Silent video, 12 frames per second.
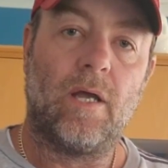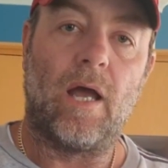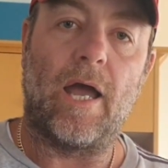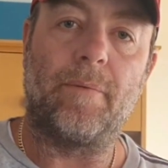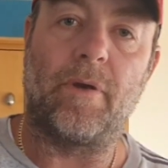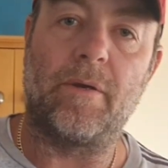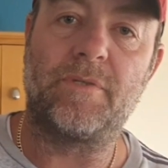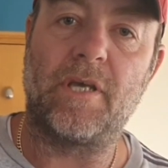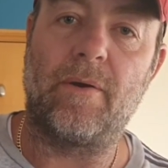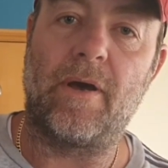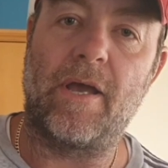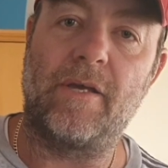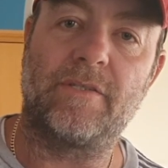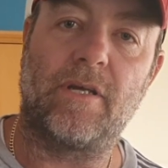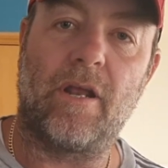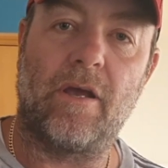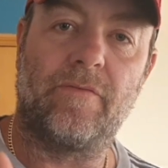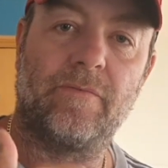Hey peeps, how are you?
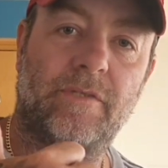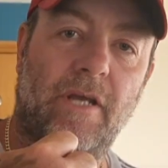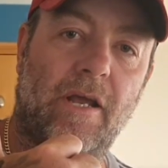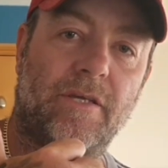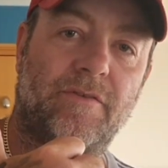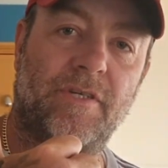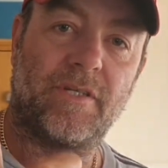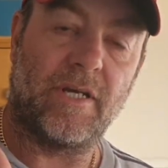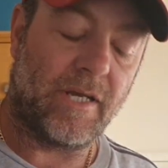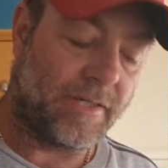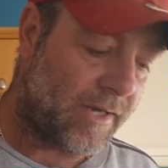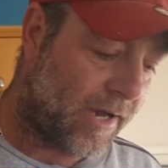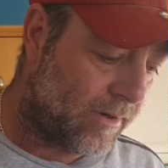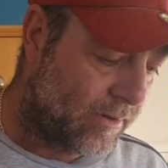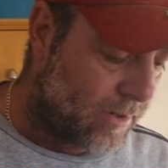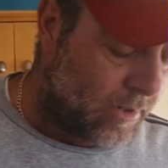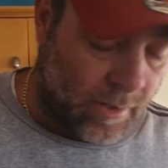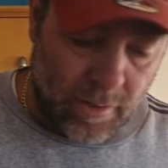Soddo from Soddo's Fishing. How's it going?
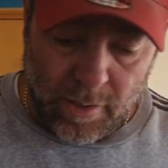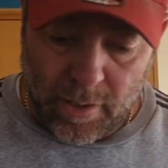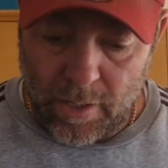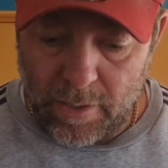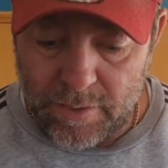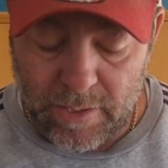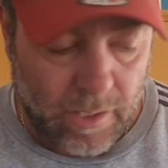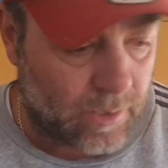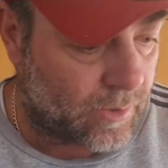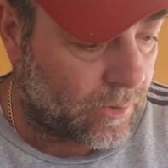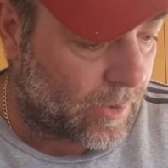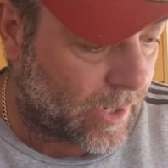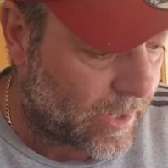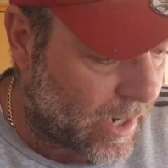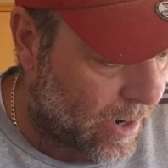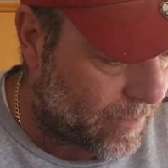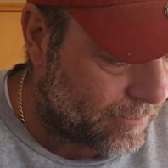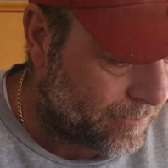Just going to do
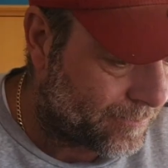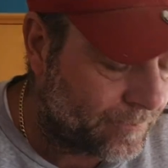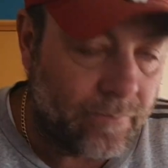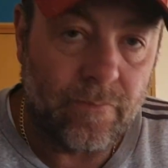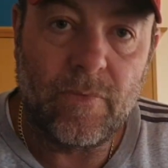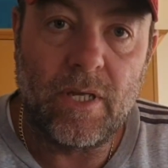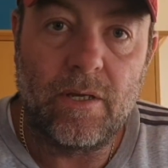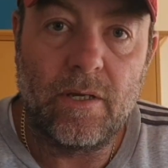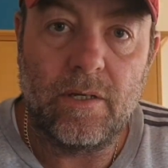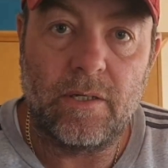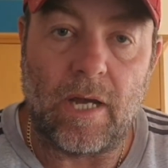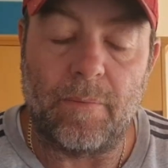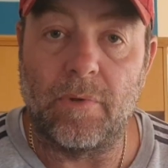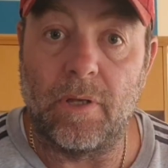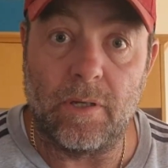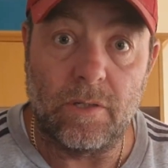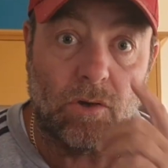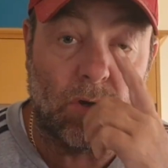a couple
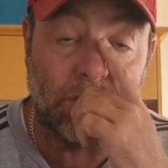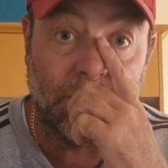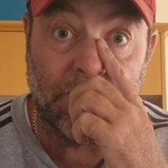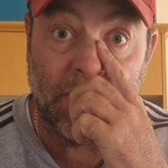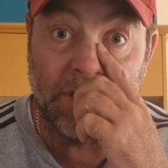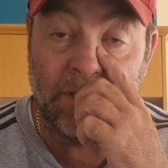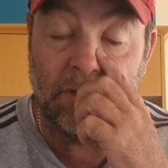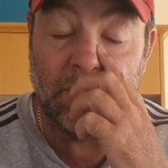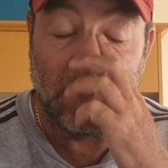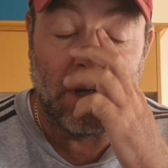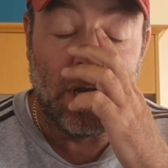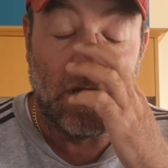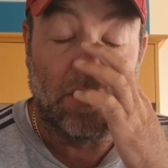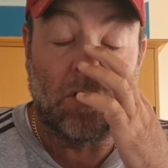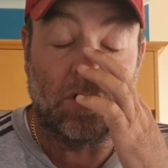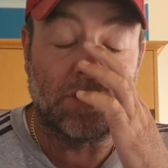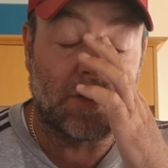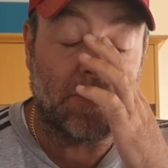of
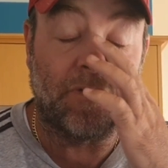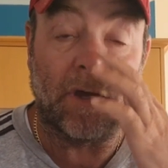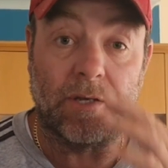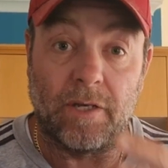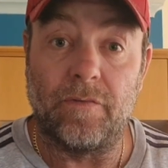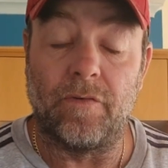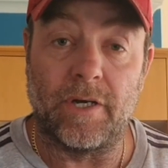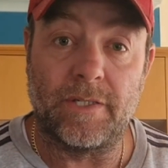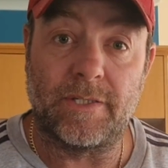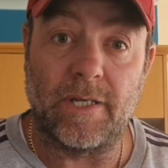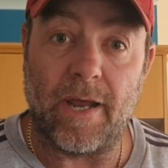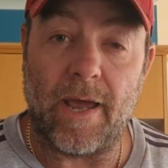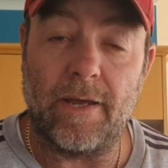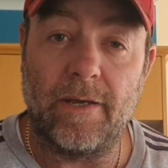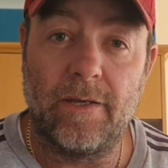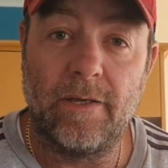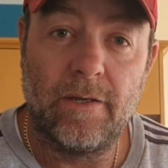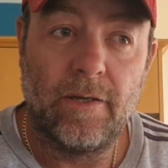cost-effective rigs
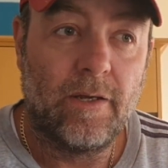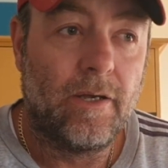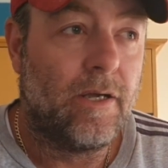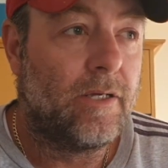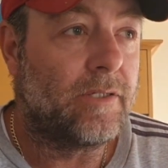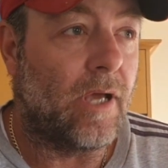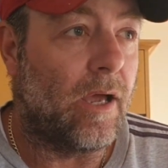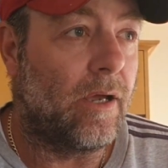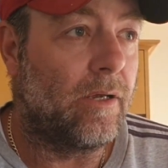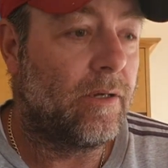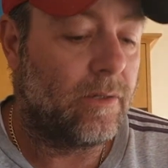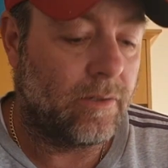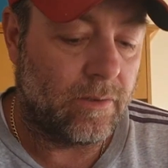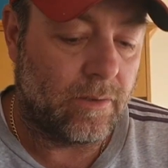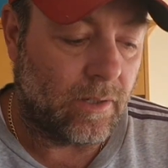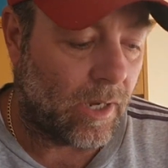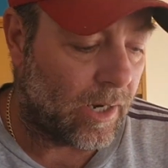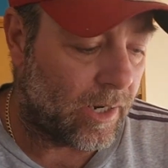today. So
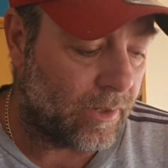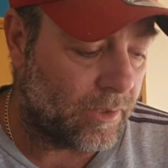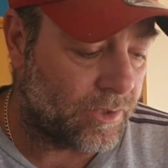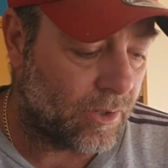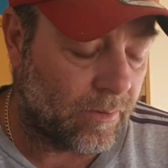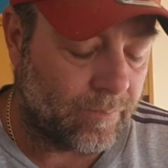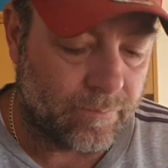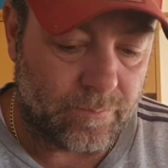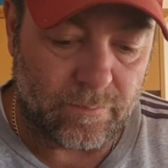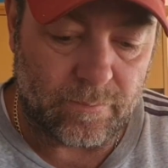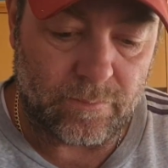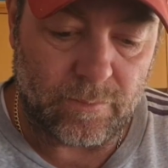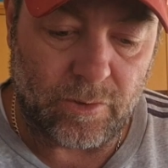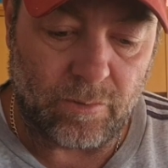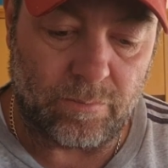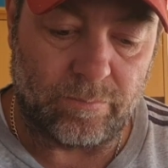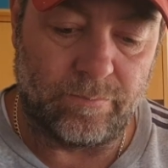you go down the shop, you